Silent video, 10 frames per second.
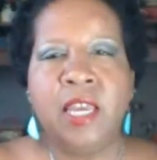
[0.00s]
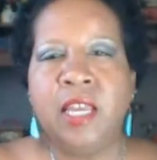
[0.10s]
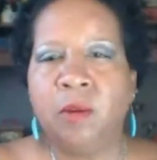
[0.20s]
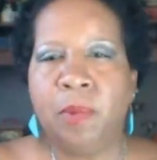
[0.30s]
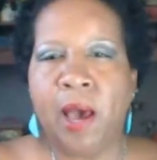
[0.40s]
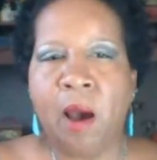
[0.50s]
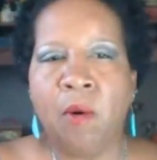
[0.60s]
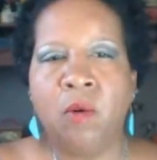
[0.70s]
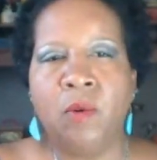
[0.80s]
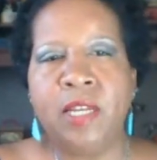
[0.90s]
the
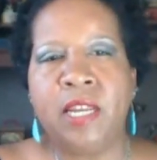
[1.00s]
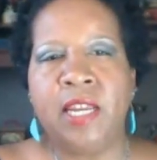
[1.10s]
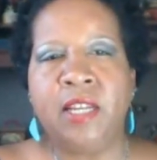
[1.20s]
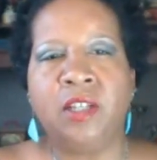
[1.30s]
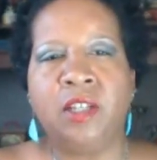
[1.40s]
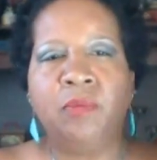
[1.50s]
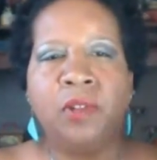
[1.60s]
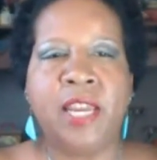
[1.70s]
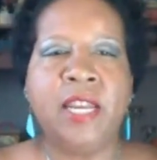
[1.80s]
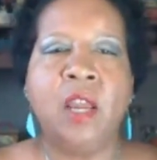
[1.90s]
power we need to
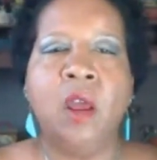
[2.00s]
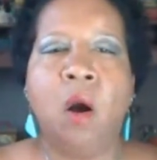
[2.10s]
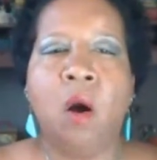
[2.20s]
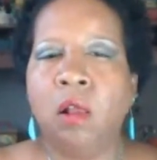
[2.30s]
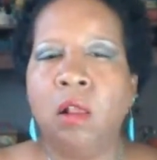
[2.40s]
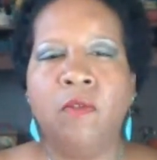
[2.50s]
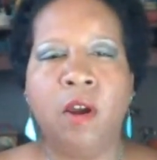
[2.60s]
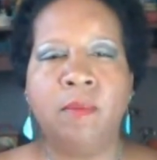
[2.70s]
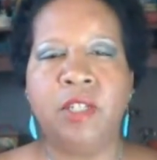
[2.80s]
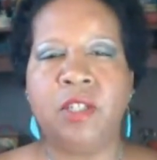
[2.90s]
complete all of our
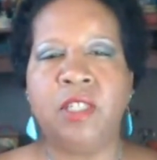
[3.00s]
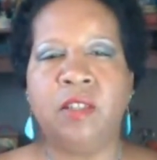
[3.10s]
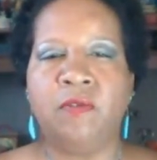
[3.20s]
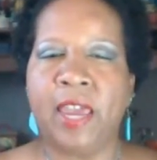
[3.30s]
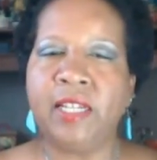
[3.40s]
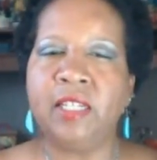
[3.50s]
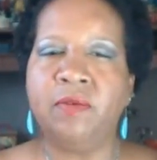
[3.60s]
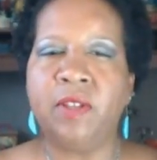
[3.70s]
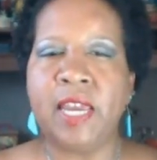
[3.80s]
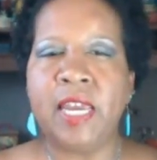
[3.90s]
missions
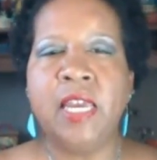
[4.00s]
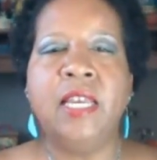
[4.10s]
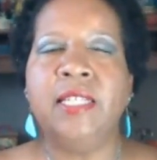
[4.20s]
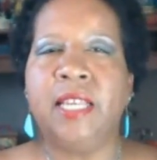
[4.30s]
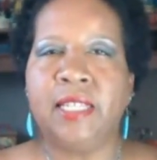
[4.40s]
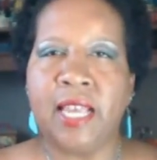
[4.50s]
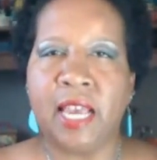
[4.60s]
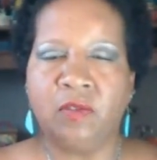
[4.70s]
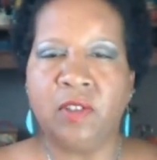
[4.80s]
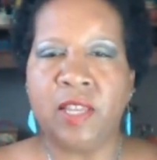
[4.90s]
effectively,
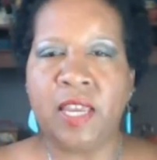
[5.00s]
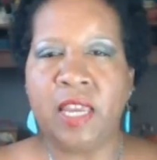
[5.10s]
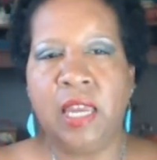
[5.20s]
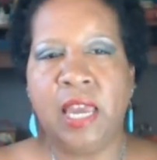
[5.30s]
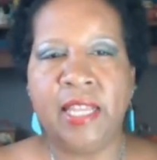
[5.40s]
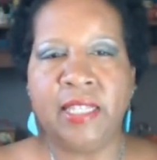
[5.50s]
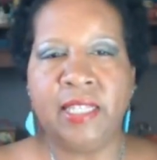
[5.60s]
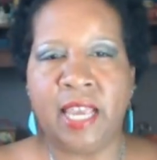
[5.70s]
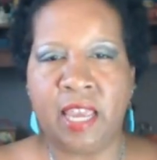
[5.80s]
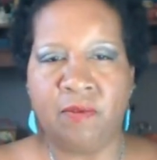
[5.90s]
successfully, and
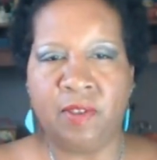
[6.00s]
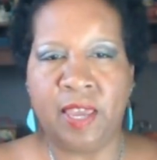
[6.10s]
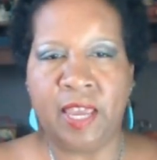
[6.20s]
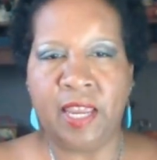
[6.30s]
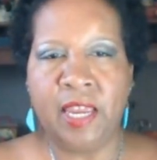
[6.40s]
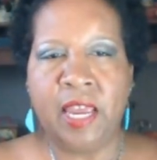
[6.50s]
safely,